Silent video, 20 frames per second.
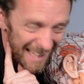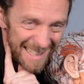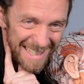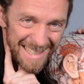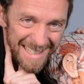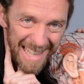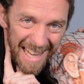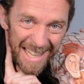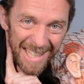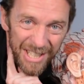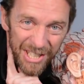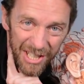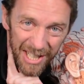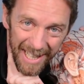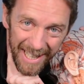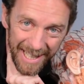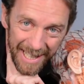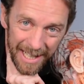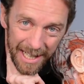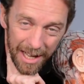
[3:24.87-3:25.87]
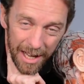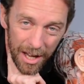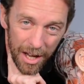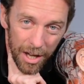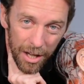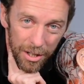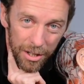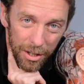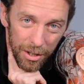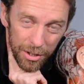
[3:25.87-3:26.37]
essentially
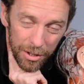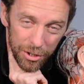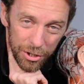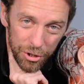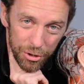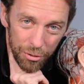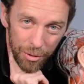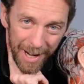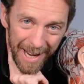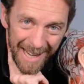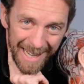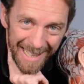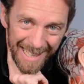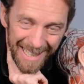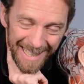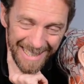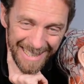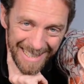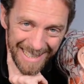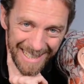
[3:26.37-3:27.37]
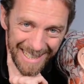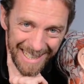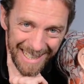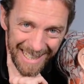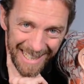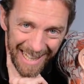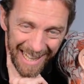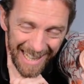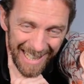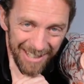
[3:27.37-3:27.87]
going to drain into
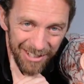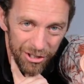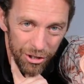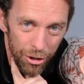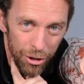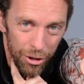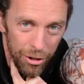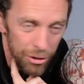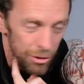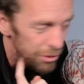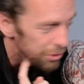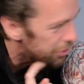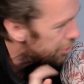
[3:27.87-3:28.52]
the internal